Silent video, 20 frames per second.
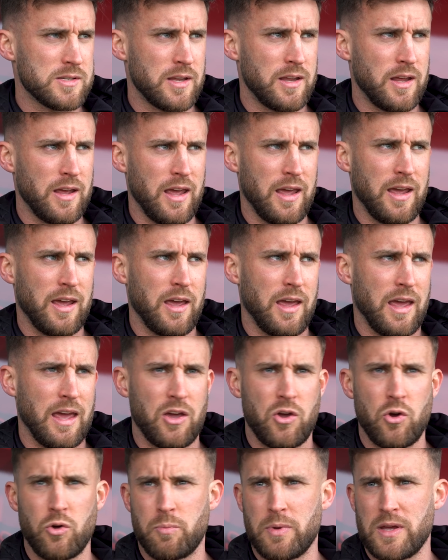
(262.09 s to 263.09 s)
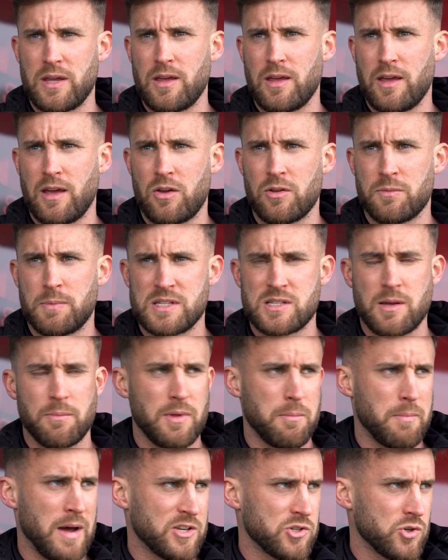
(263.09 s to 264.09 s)
It, it, could be it could be
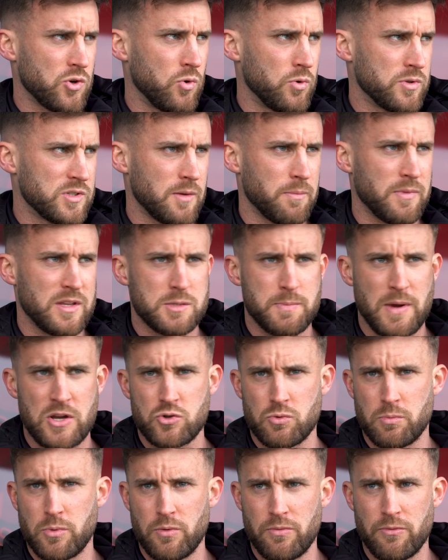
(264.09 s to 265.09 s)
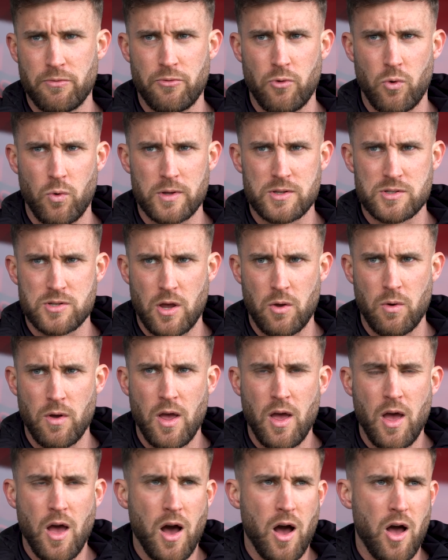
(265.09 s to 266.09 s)
something magical and something special moving forward. So
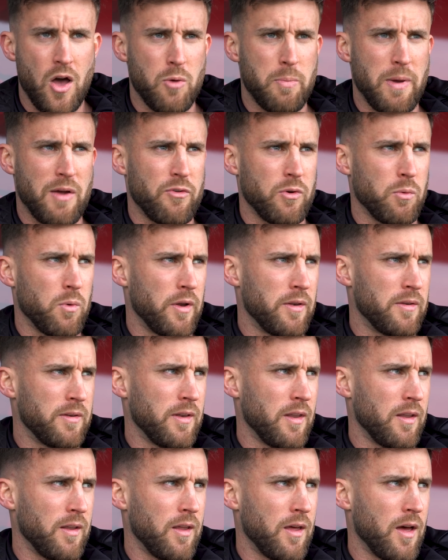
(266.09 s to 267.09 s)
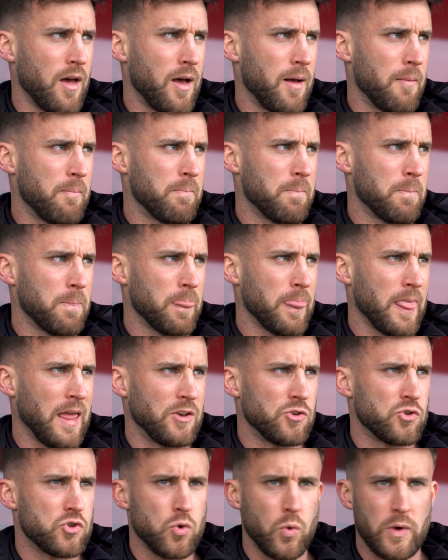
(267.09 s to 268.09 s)
I hope everyone um,
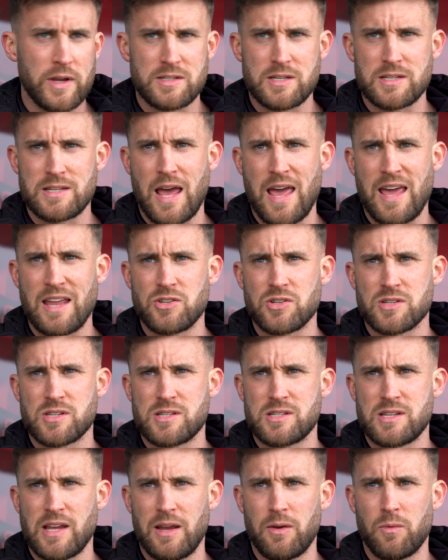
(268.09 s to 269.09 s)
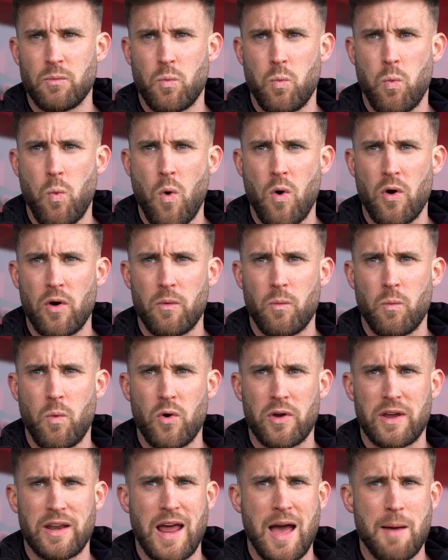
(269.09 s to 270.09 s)
enjoyed today and just seen what
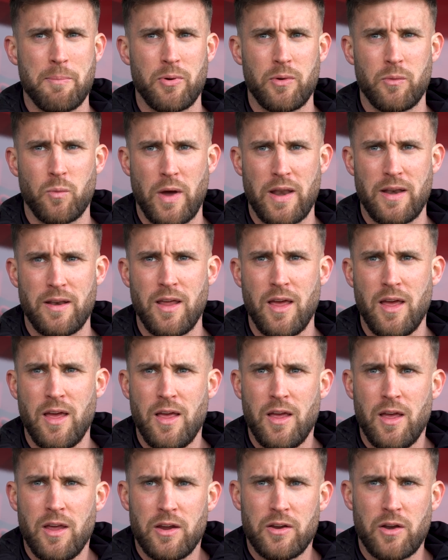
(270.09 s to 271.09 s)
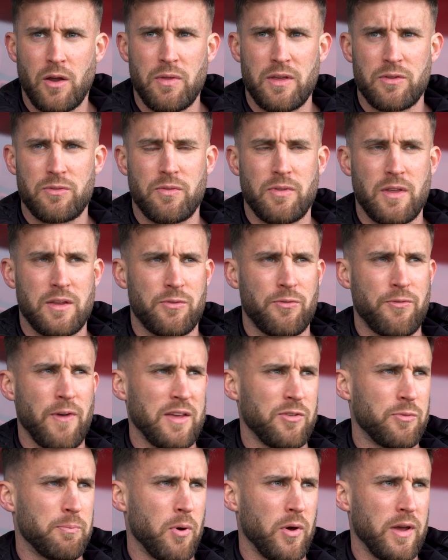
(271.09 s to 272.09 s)
what can happen when you know there's there's
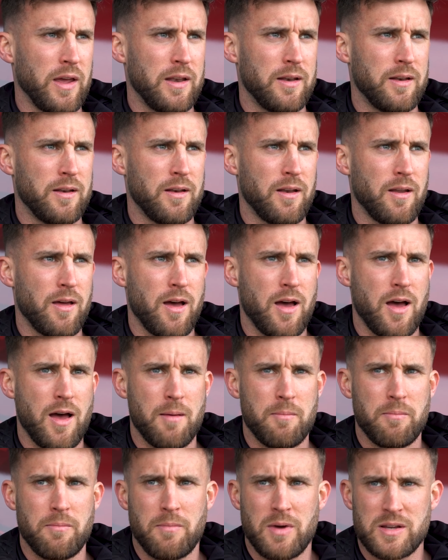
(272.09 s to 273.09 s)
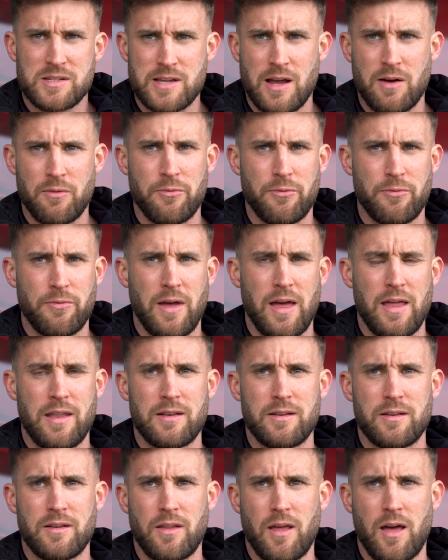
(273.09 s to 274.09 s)
faith put in um, myself
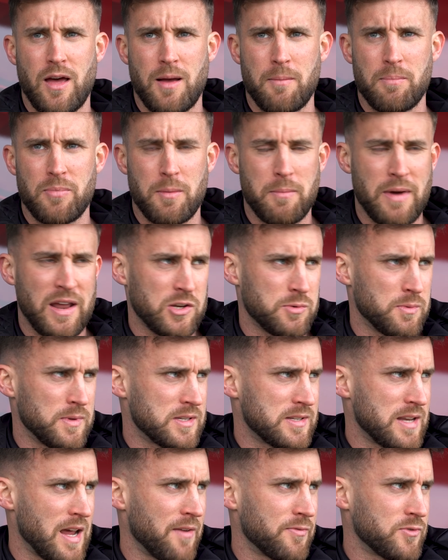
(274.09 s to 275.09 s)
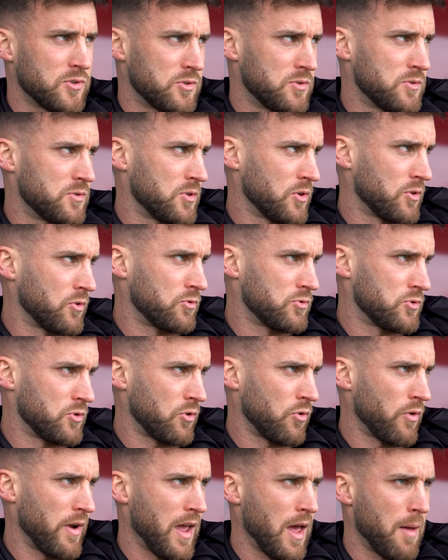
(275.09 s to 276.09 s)
and um, the management staff to, to, to
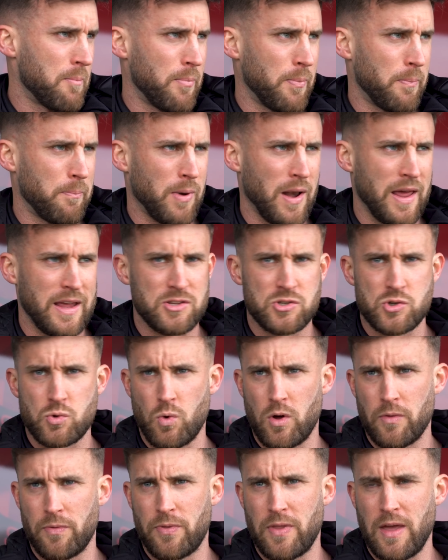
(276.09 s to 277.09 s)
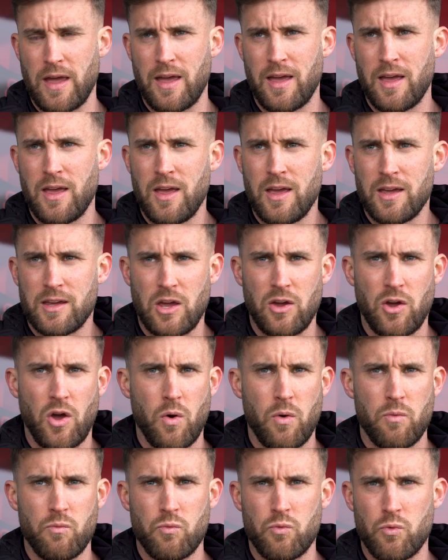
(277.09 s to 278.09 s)
create a playing squad that can
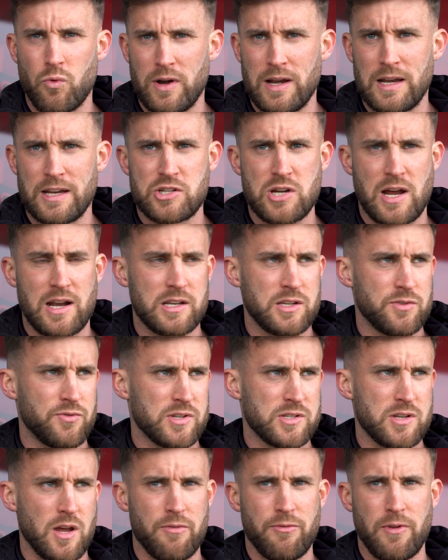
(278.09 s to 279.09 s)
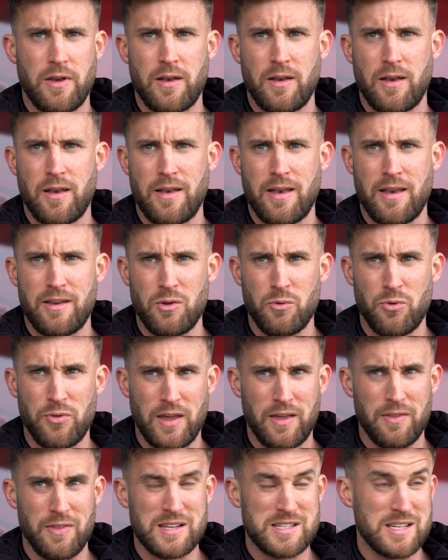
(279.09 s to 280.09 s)
go and really challenge for stuff. And you
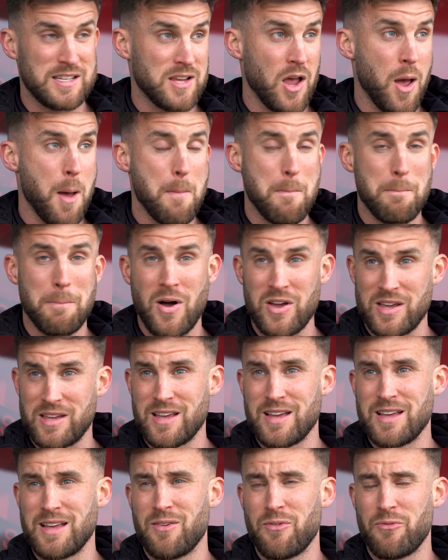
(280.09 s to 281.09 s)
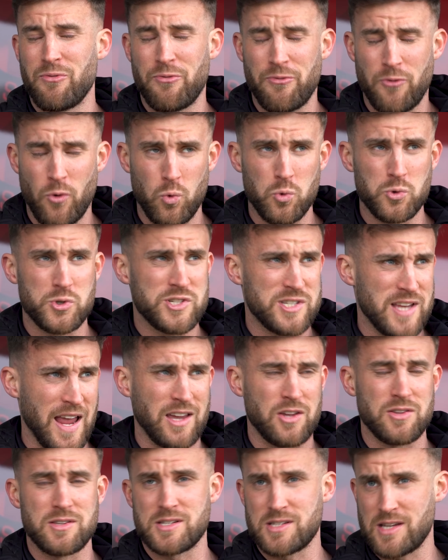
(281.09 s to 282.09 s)
think this is my full
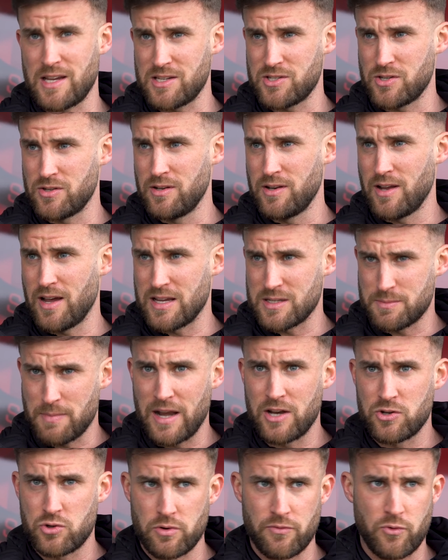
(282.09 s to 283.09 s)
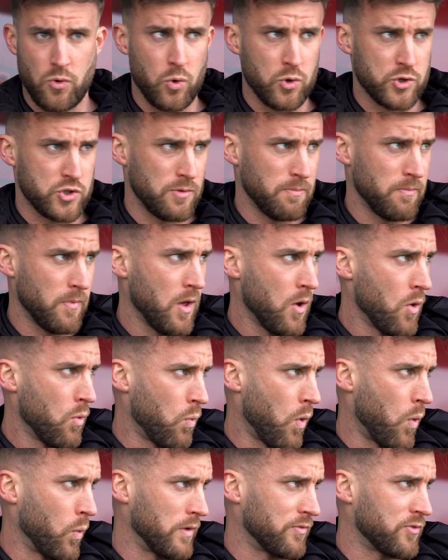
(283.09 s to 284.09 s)
second season as manager of Corsham.
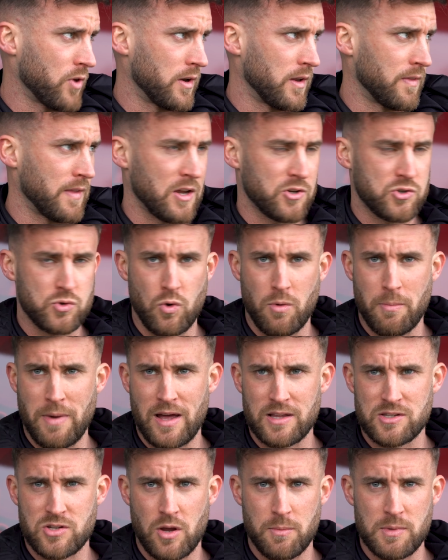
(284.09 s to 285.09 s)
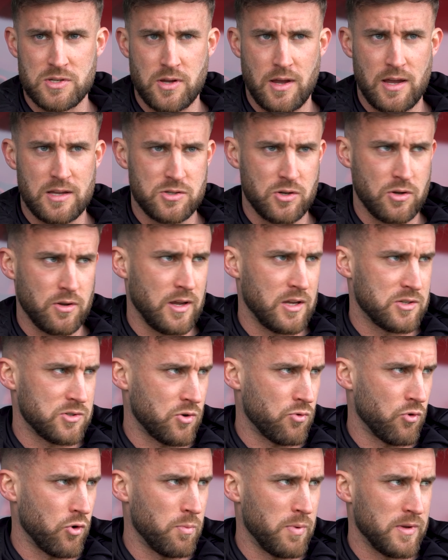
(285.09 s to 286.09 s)
What we've done in that short amount of time as, as, a, as a
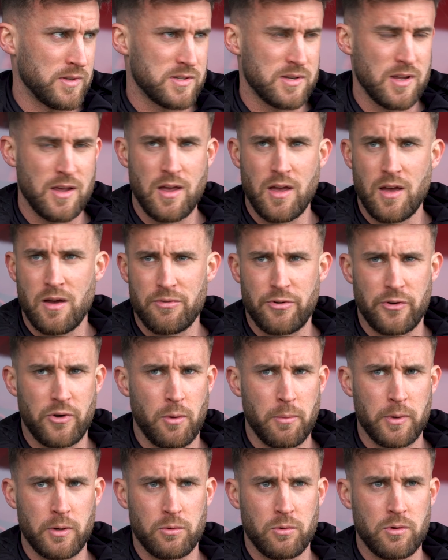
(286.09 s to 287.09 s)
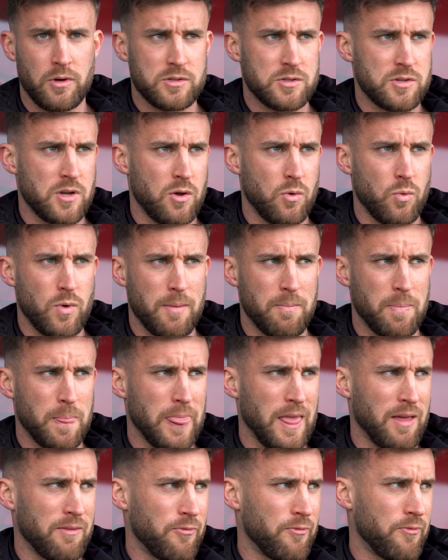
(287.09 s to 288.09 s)
group is phenomenal. So um,
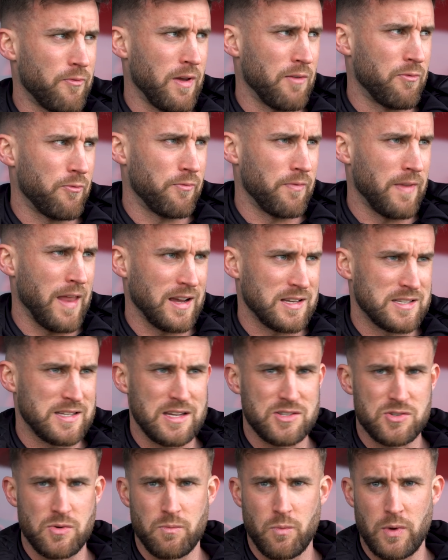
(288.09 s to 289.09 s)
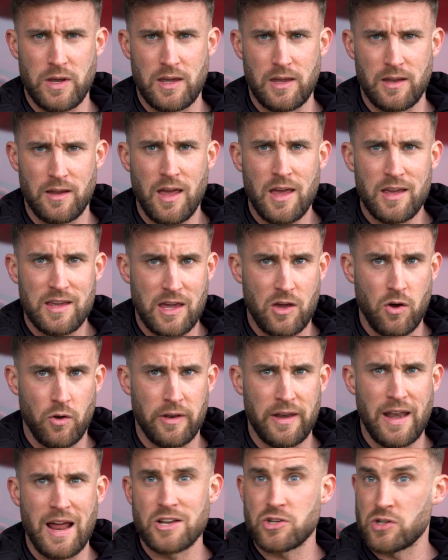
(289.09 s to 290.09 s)
if, if, next season we can kick
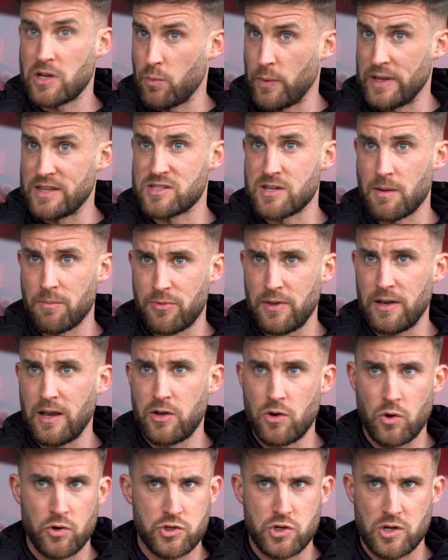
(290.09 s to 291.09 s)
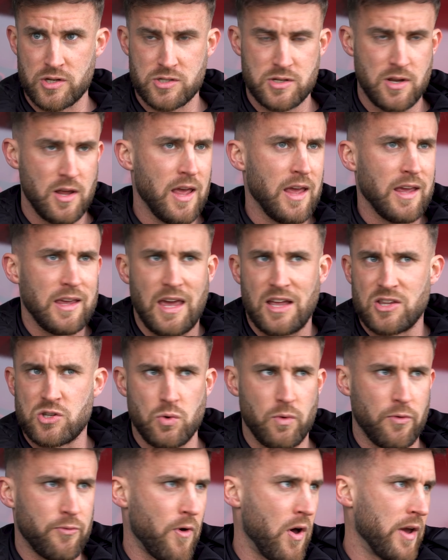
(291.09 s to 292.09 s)
on and actually win something and not just get
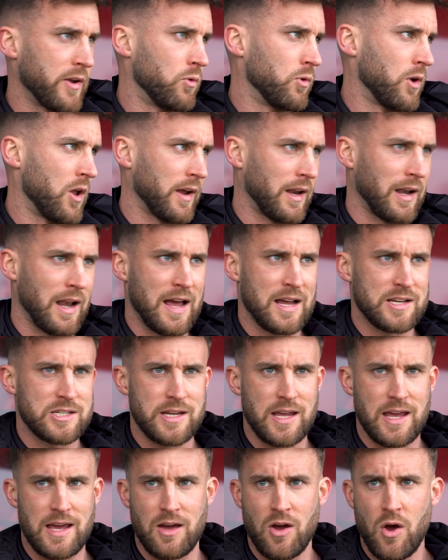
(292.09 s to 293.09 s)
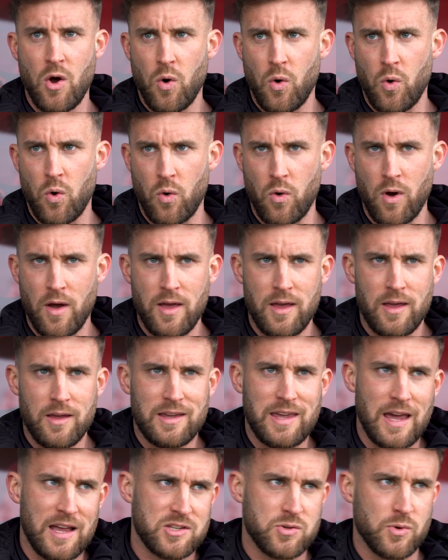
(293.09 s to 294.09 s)
to a final like last year or
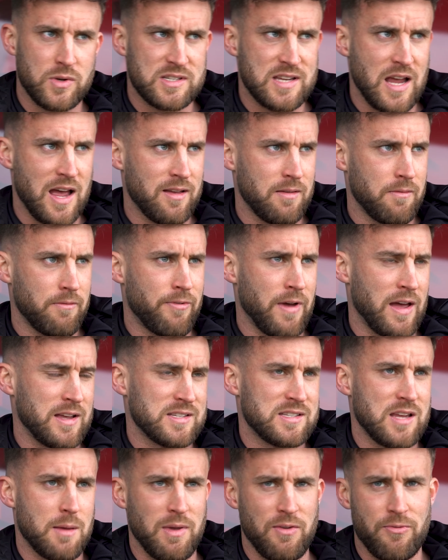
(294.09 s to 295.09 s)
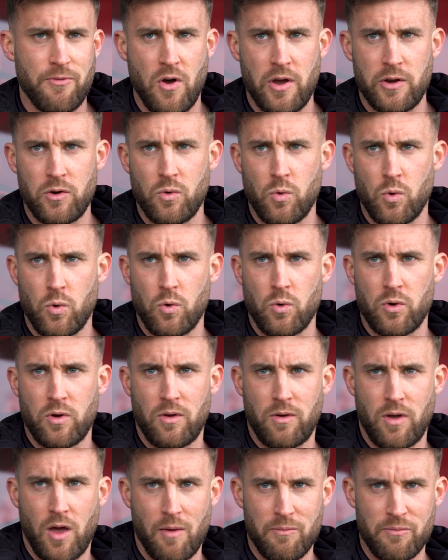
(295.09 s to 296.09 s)
get to a semi-final or
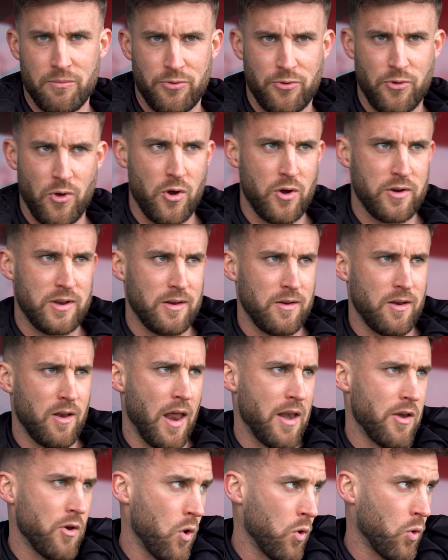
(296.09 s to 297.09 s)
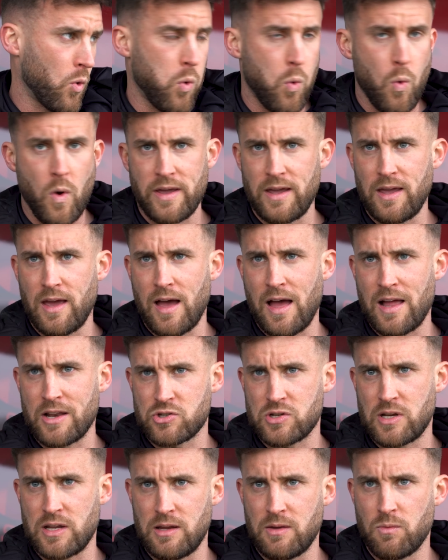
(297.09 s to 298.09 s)
come third and, and not quite
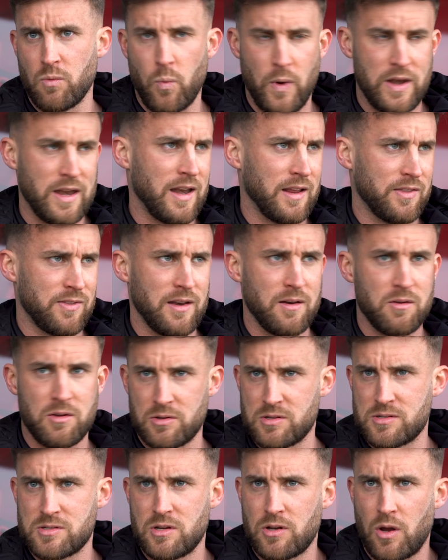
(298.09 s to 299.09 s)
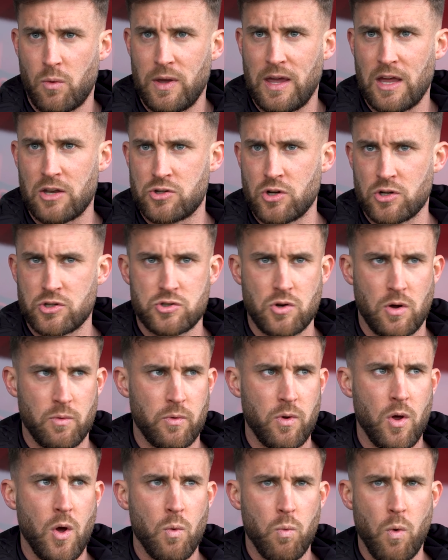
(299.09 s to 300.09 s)
actually win anything because, you know, we get judged
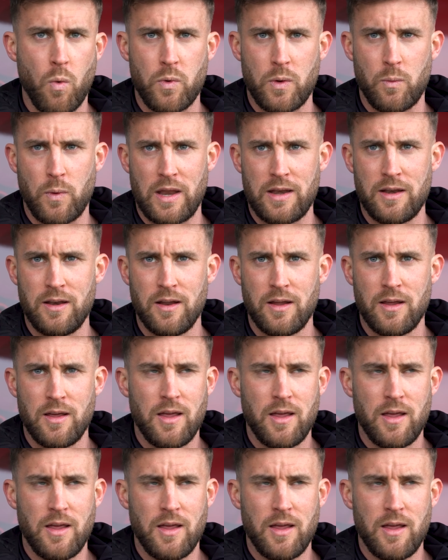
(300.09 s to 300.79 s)
on what we win.